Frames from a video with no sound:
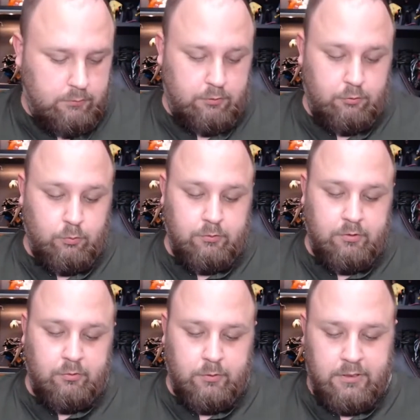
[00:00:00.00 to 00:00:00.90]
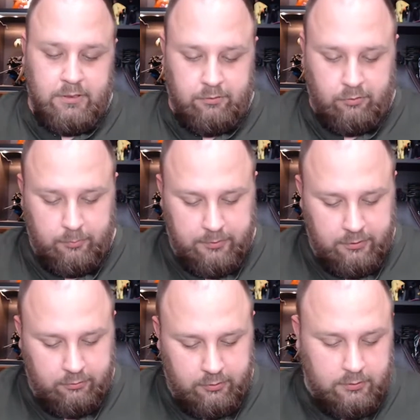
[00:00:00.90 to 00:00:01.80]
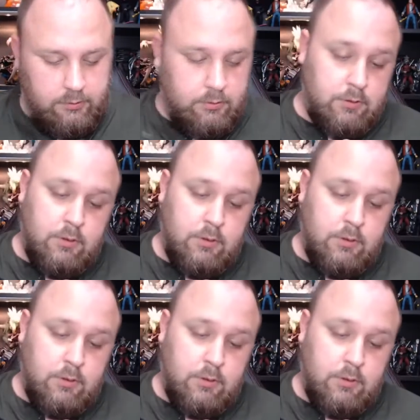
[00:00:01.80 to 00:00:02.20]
Which is one reason why I canceled the Patreon.